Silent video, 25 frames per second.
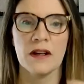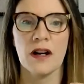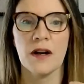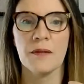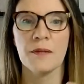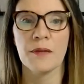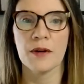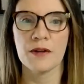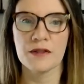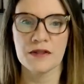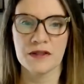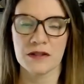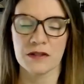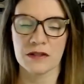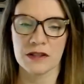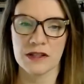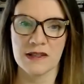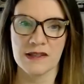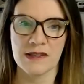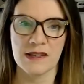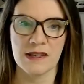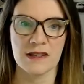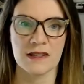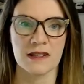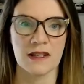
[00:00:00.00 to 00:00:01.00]
a personal
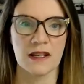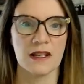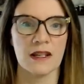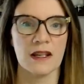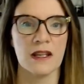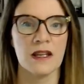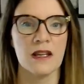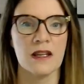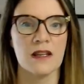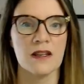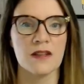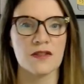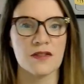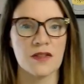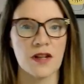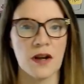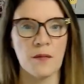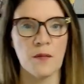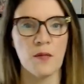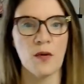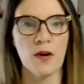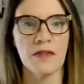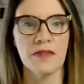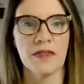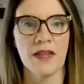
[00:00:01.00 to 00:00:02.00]
assistant,
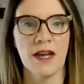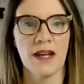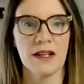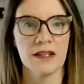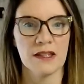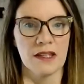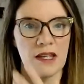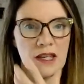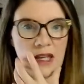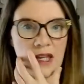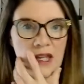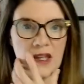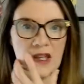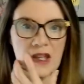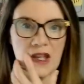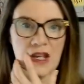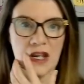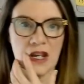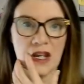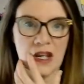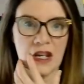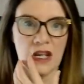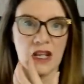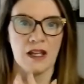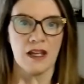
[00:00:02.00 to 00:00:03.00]
someone that
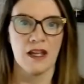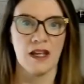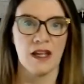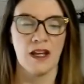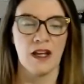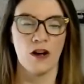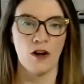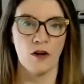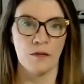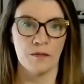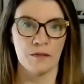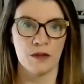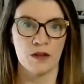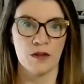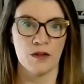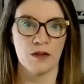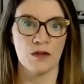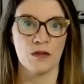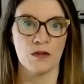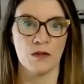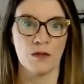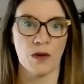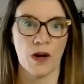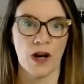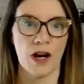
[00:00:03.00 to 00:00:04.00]
can help
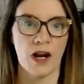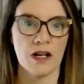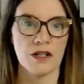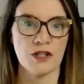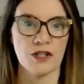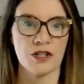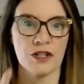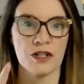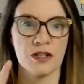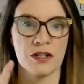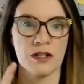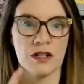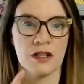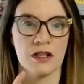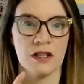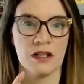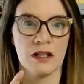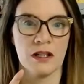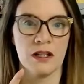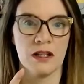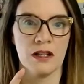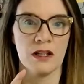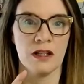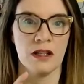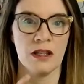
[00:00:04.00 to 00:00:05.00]
you watch
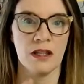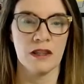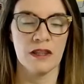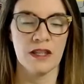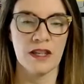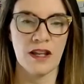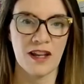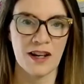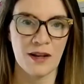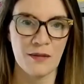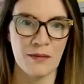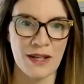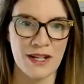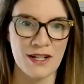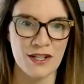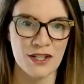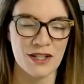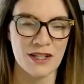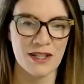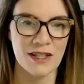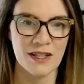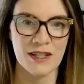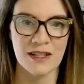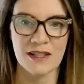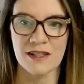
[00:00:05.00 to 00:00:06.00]
the
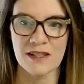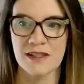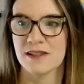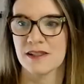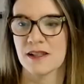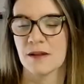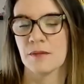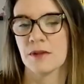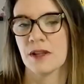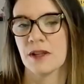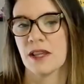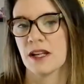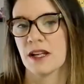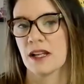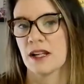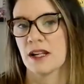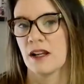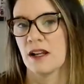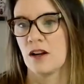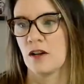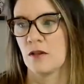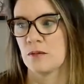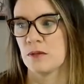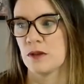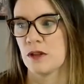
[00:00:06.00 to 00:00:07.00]
animations, someone that can
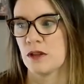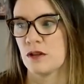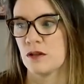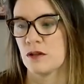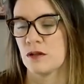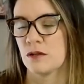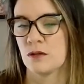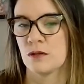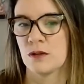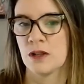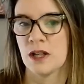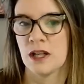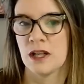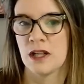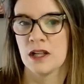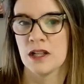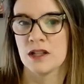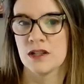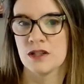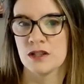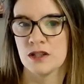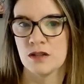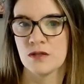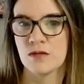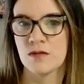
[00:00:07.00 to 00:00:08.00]
help you
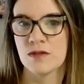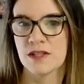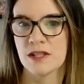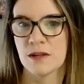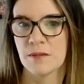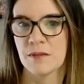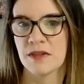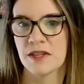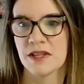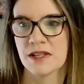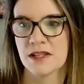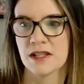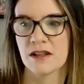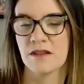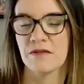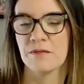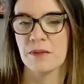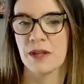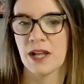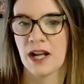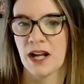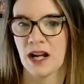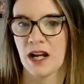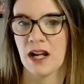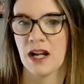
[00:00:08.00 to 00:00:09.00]
do some of the stuff
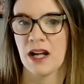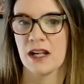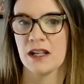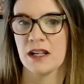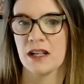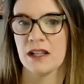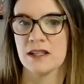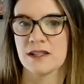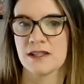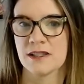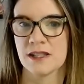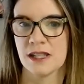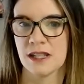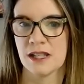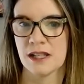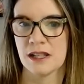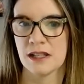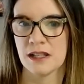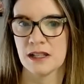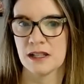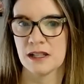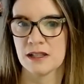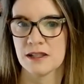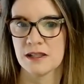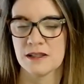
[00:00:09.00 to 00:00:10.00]
behind the
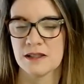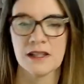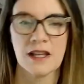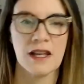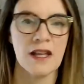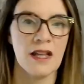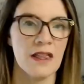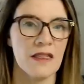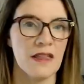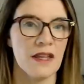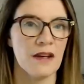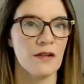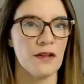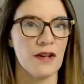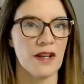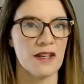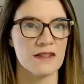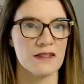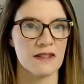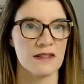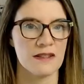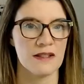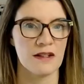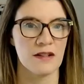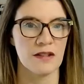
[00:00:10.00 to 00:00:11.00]
scenes. They don't
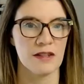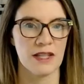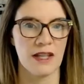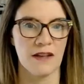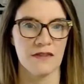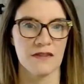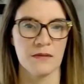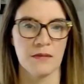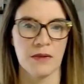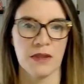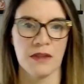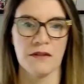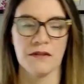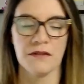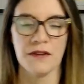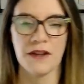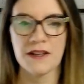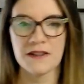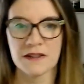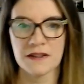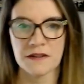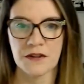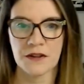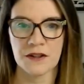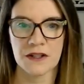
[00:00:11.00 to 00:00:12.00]
necessarily have to be the
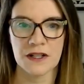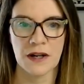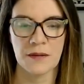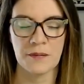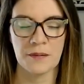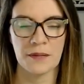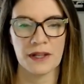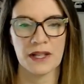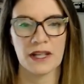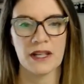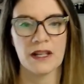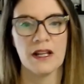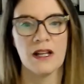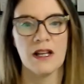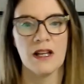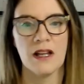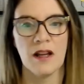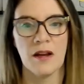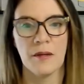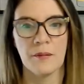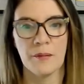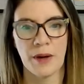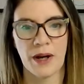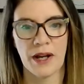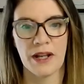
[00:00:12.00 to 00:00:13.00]
face of your company,
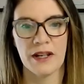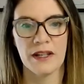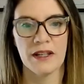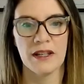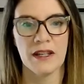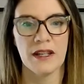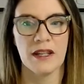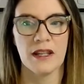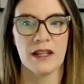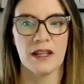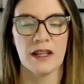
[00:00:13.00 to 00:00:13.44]
but